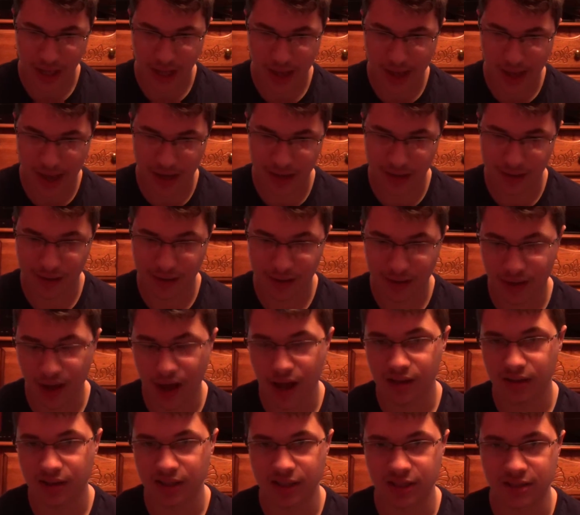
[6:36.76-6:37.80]
and
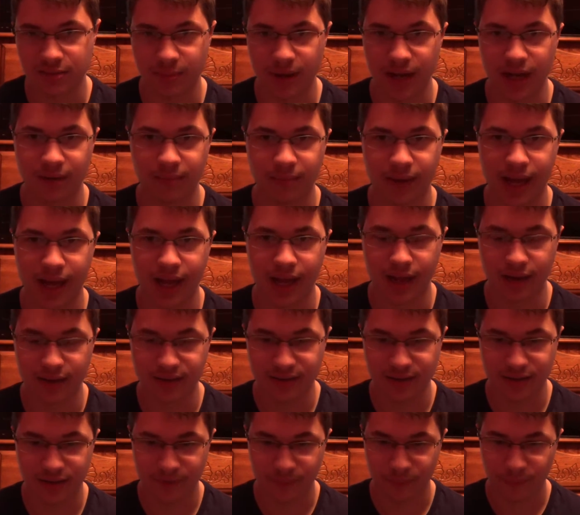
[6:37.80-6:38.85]
Gali's main
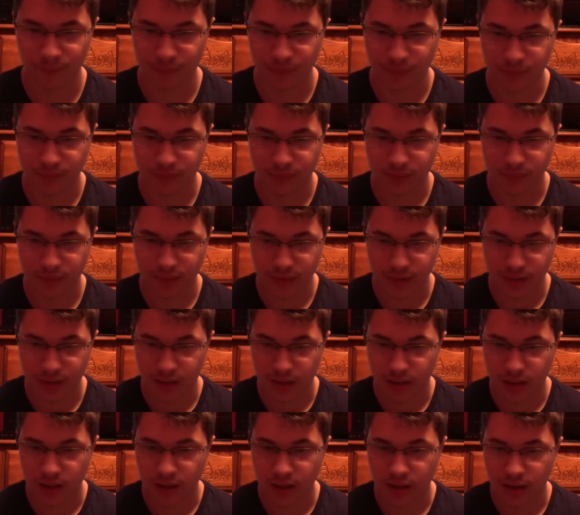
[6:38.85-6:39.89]
mask.
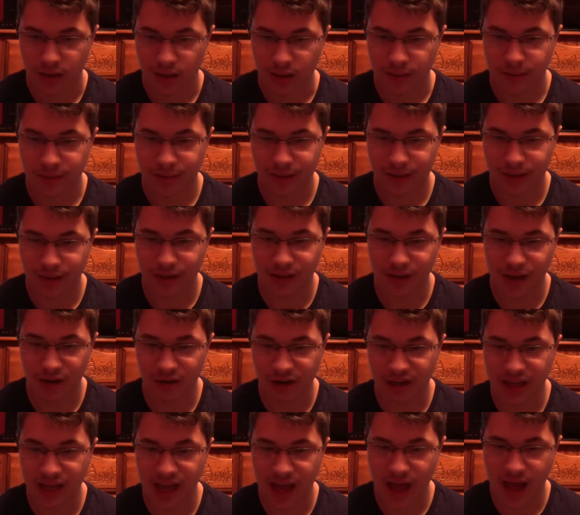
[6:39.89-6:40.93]
The
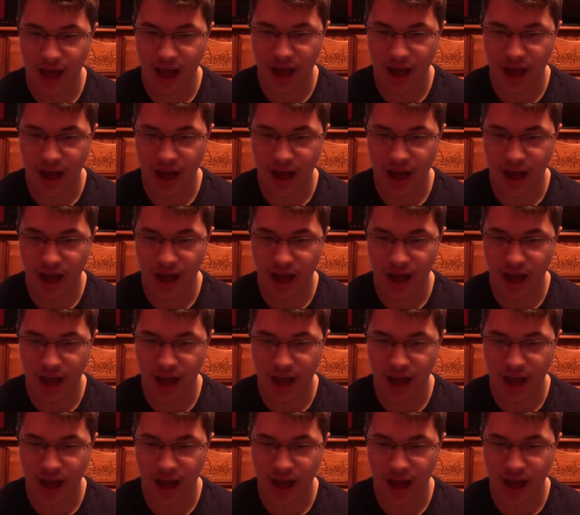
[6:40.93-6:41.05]
Kanoi